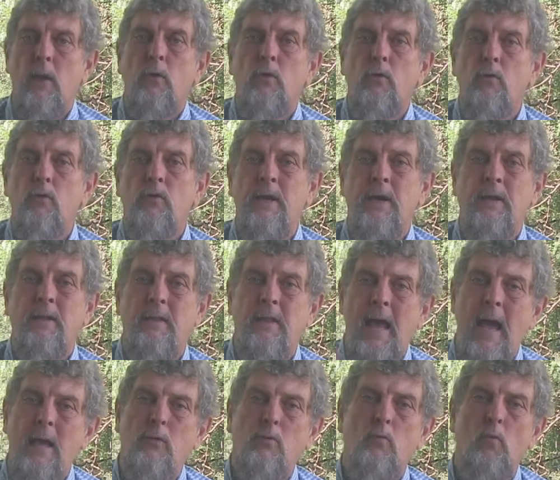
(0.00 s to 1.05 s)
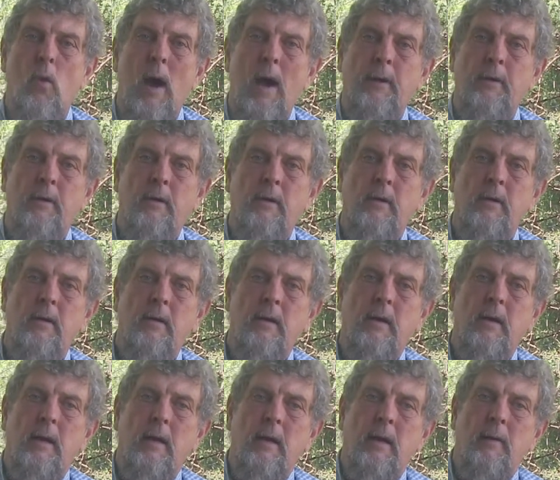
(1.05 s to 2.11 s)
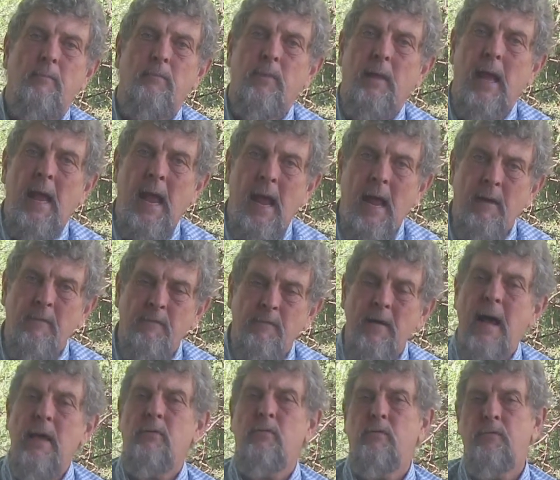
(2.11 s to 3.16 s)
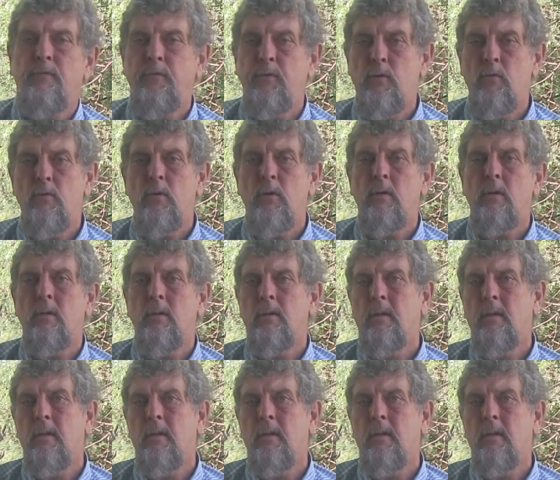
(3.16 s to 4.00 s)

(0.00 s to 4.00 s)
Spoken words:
using less water and fossil fuel